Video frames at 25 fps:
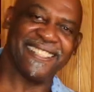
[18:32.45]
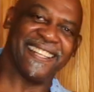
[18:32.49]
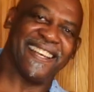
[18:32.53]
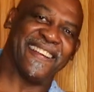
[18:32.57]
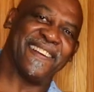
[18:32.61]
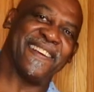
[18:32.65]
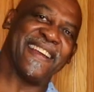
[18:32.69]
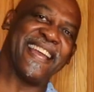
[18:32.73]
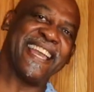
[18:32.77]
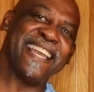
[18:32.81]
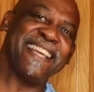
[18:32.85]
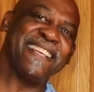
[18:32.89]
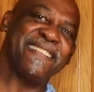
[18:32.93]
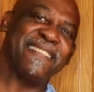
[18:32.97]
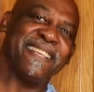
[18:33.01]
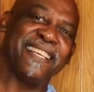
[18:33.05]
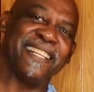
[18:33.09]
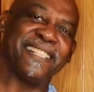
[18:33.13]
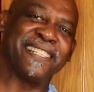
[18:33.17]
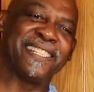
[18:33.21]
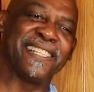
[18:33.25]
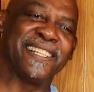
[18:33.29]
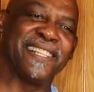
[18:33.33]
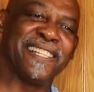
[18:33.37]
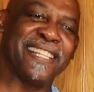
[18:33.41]
All right?
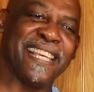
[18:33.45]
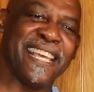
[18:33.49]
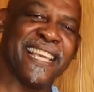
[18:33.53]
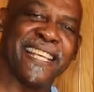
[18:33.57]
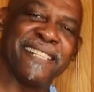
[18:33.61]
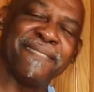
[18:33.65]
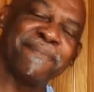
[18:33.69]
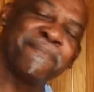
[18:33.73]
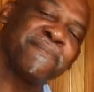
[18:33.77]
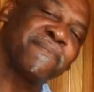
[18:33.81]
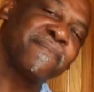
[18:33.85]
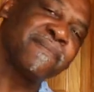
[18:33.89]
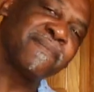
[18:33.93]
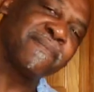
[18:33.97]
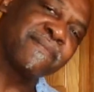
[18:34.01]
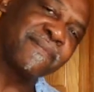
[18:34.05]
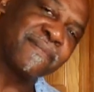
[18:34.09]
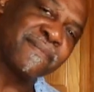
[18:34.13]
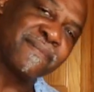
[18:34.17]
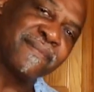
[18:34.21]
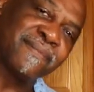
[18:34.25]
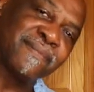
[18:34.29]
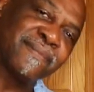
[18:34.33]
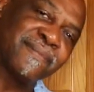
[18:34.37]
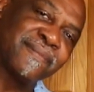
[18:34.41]
Yeah. Until then,
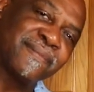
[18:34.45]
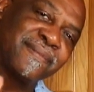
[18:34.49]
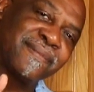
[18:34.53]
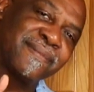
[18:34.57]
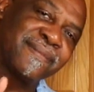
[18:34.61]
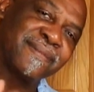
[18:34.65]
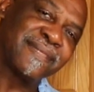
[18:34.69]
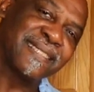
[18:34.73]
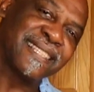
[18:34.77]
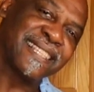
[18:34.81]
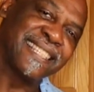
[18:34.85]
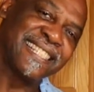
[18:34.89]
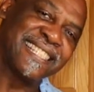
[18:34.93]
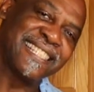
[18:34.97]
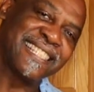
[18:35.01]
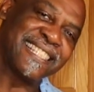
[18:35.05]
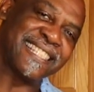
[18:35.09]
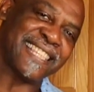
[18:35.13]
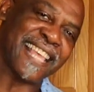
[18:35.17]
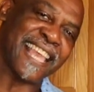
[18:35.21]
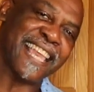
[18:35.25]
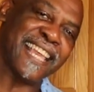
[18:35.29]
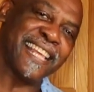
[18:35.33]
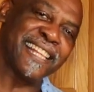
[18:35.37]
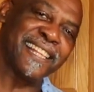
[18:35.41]
stay